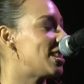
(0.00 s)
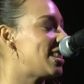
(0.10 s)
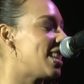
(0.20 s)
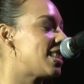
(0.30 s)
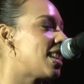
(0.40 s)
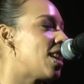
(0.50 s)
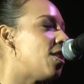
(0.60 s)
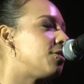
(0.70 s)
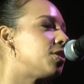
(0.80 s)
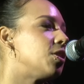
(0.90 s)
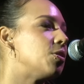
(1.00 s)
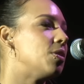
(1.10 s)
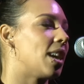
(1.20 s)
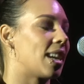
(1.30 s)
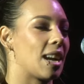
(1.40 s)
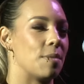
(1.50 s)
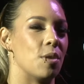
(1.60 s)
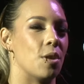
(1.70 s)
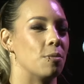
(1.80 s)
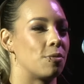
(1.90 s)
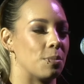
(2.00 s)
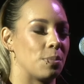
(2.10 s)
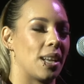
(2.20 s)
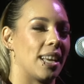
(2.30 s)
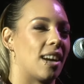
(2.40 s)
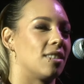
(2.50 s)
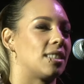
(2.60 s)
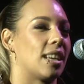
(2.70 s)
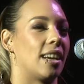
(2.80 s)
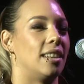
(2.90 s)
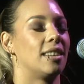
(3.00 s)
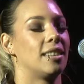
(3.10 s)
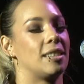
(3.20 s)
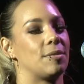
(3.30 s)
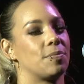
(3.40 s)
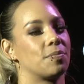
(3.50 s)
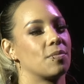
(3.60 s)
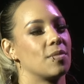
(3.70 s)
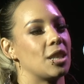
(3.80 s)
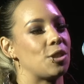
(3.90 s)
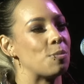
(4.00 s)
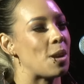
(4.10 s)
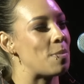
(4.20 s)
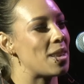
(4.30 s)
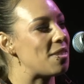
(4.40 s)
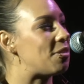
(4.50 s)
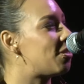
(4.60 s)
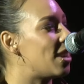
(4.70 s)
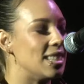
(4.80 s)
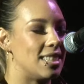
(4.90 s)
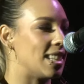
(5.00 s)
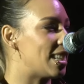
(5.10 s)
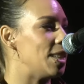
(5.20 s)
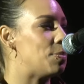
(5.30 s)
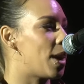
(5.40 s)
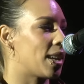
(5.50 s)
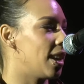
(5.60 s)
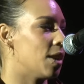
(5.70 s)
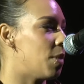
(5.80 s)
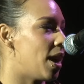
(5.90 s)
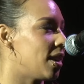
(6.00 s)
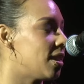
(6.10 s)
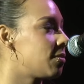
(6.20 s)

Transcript: Saturday afternoon. I come home from playing outside to my mother frantically packing a bag.